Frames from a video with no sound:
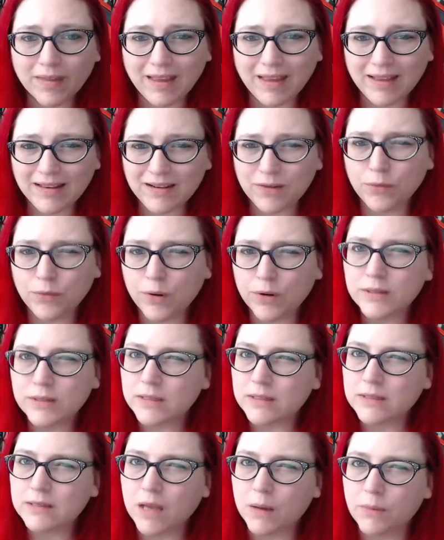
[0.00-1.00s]
And Aurora
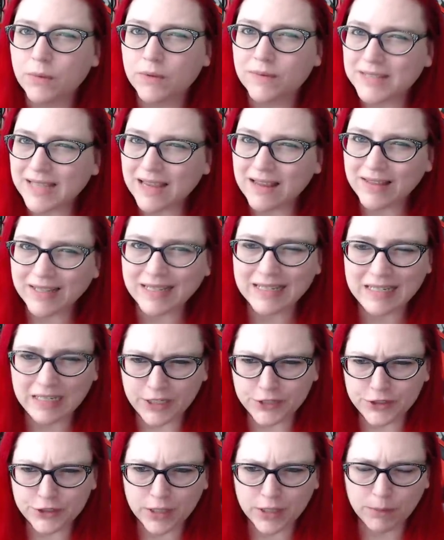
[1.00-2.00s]
is a suburb. It's kind of like an
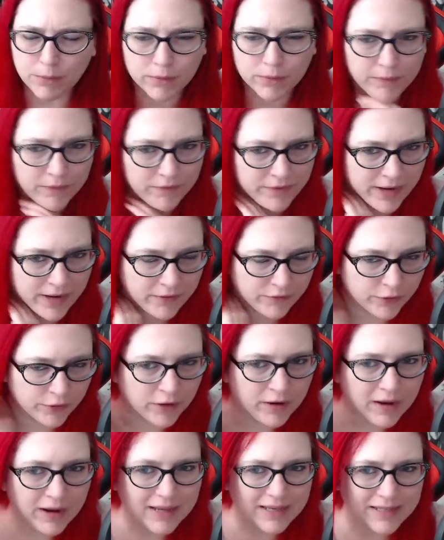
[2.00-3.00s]
east suburb of
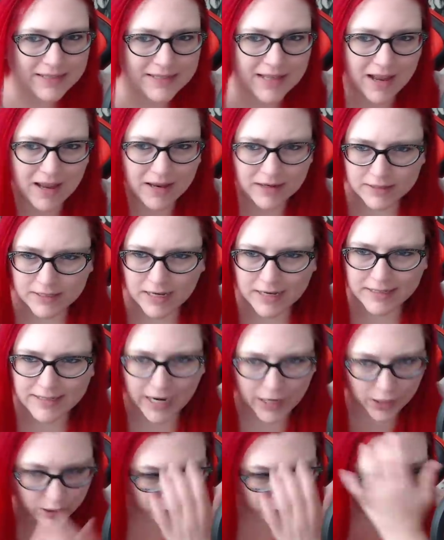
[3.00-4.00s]
Denver. It's not
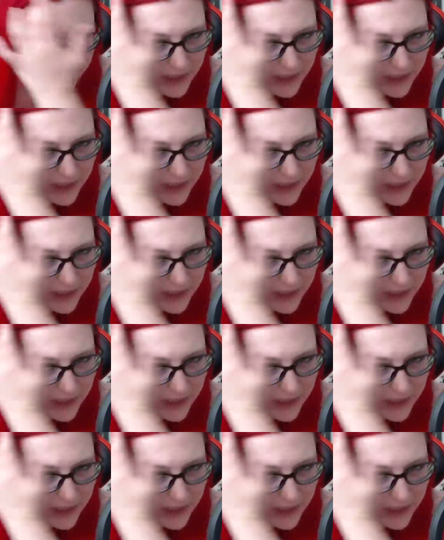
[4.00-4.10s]
terrible.